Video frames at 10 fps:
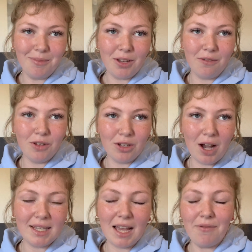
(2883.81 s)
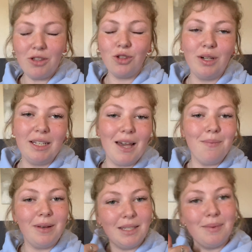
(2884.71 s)
So if you guys have enjoyed it,
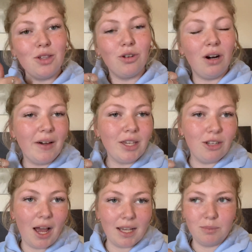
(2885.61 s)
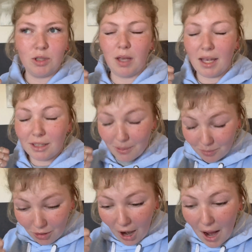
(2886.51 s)
please make sure that you like and
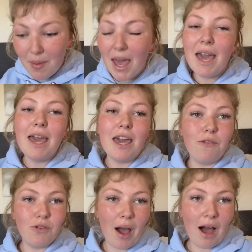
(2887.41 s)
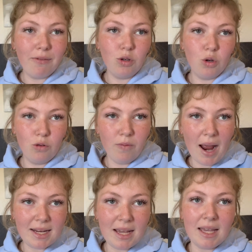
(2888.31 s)
subscribe if you haven't
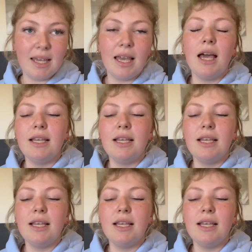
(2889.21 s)
already.